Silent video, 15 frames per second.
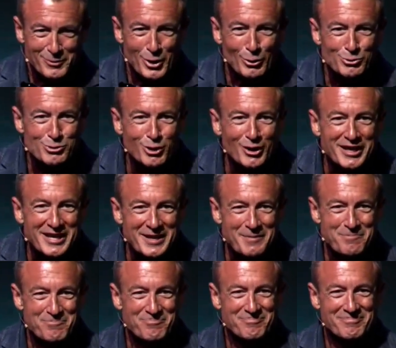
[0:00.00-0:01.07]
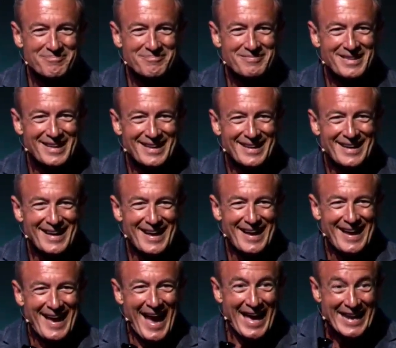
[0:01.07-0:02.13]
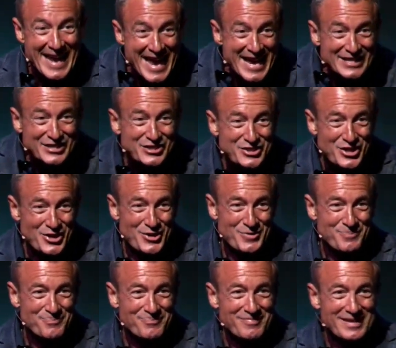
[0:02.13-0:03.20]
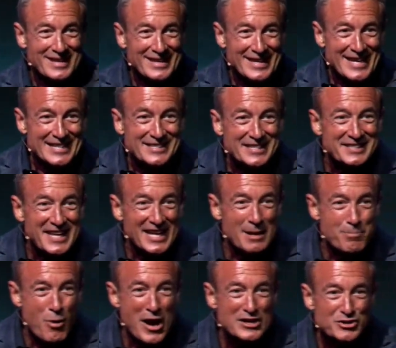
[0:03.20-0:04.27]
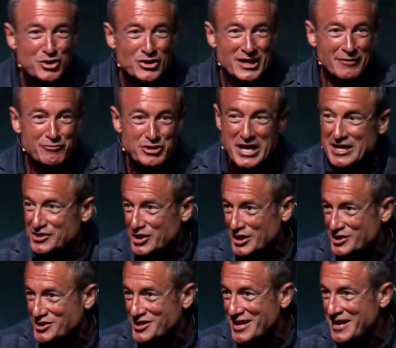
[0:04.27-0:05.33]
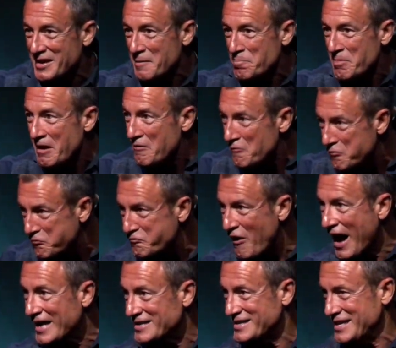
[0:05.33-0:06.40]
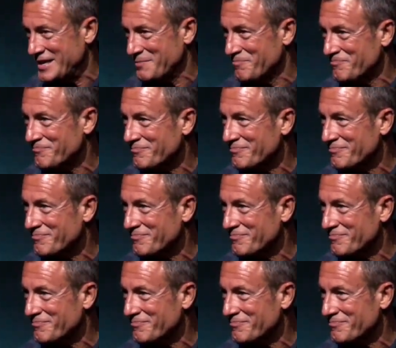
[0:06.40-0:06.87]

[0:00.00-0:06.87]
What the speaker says: goes looking. And Easter is a celebration of Jesus finding.